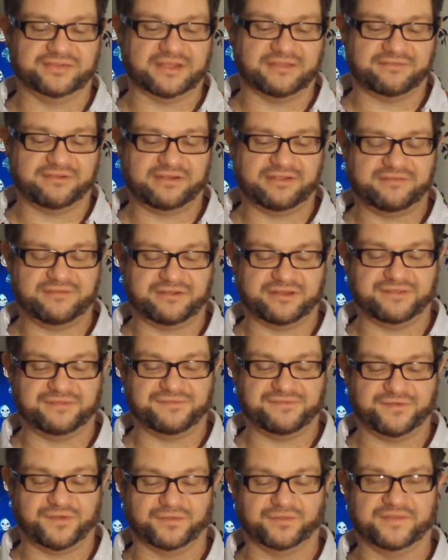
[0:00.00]
They're very, very
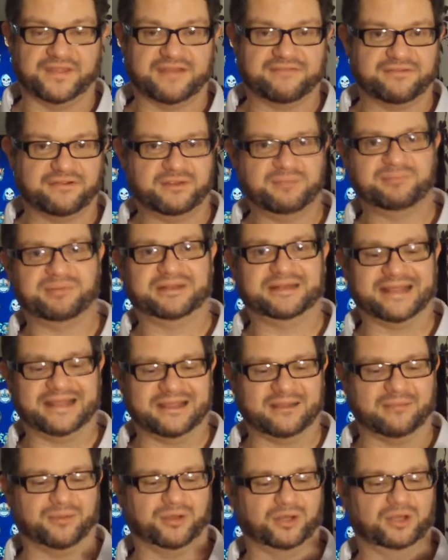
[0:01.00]
fun. They're very
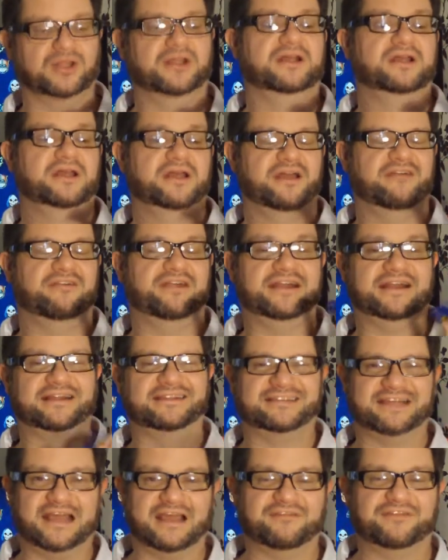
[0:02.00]
playable. They're very nice
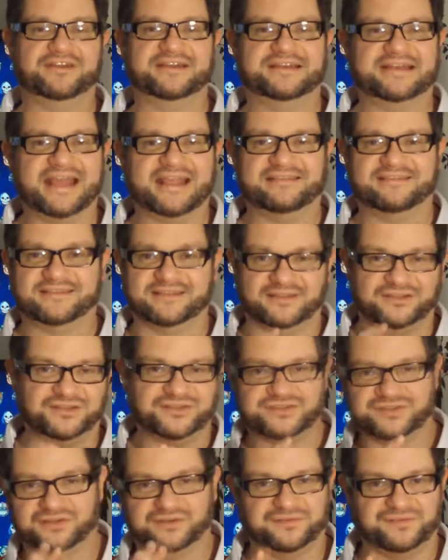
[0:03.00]
to have on a desk and just
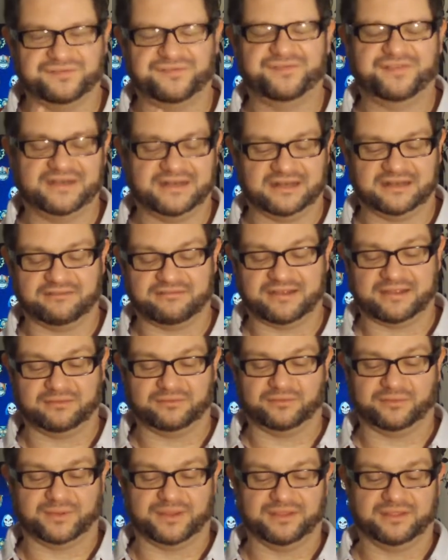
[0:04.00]
sort of fiddle
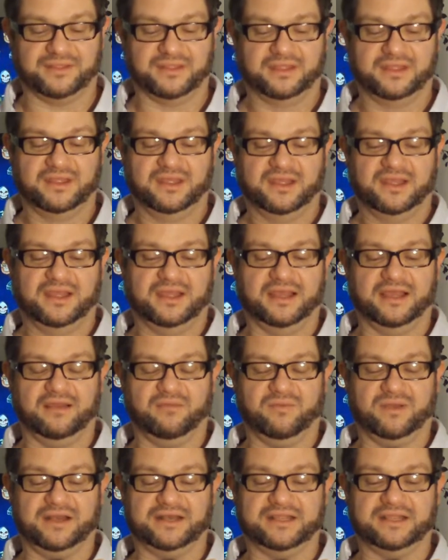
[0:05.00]
around with
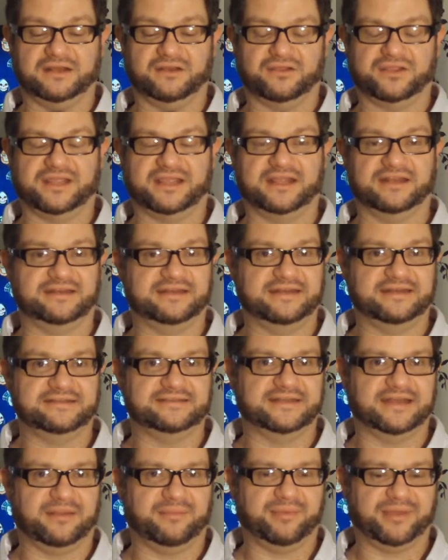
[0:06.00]
while you're looking at an
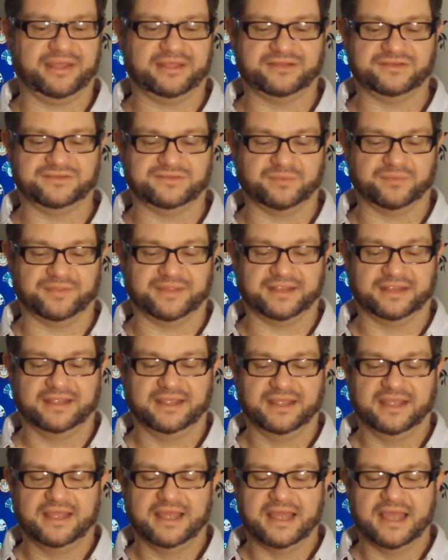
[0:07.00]
internet page or something.
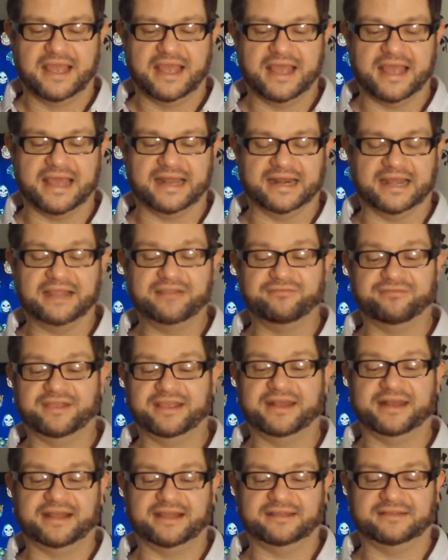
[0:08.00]
And I
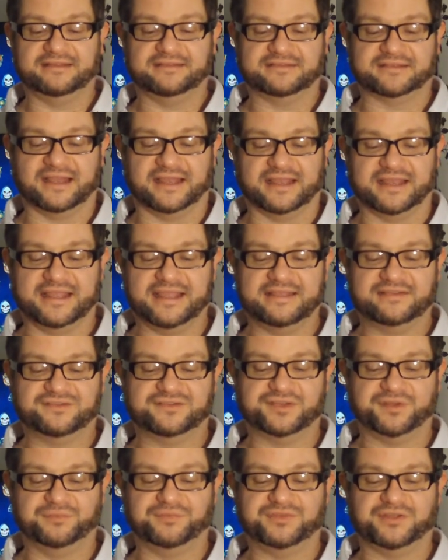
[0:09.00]
really like this guy. He's
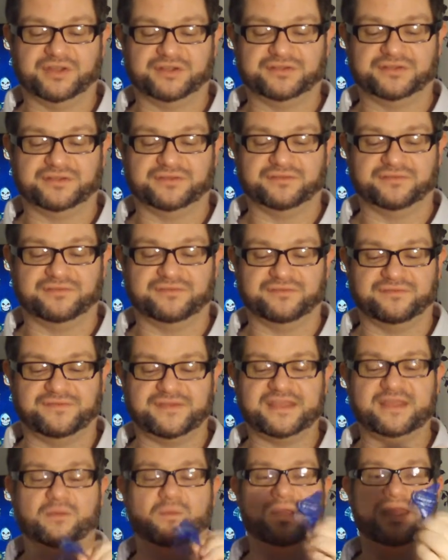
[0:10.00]
some sort of
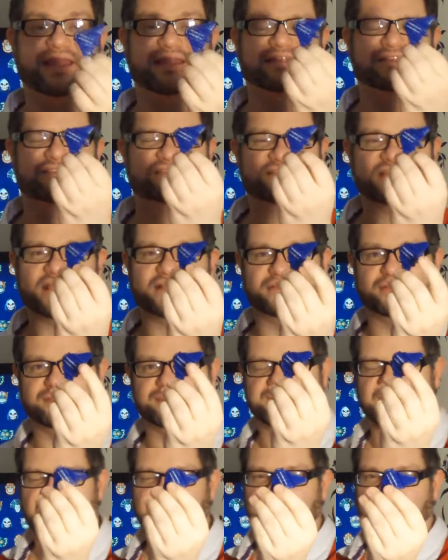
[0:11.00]
V-wing stealth
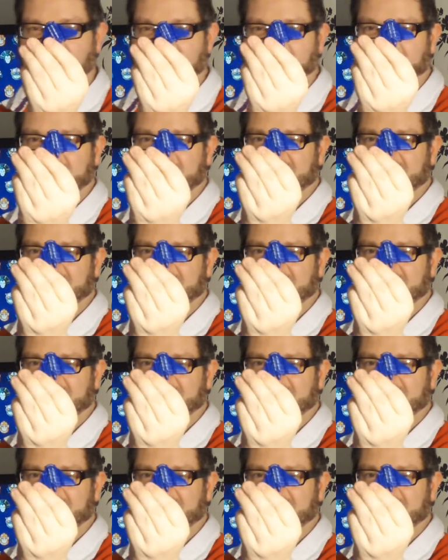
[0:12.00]
bomber.